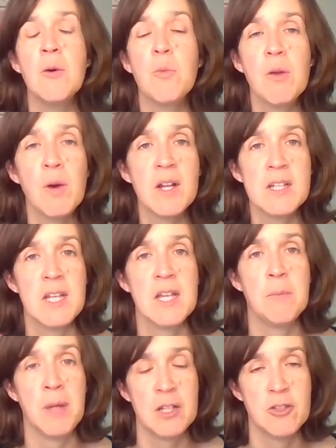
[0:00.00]
We want to take
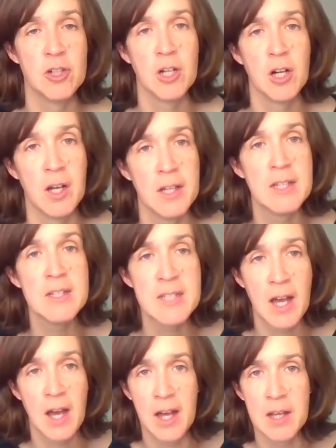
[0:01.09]
a picture in
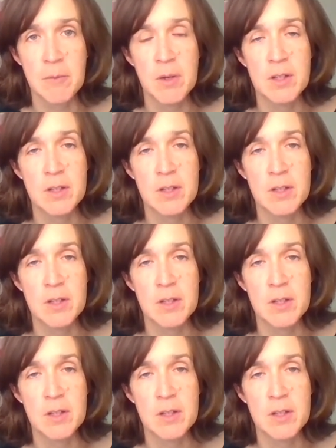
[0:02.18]
time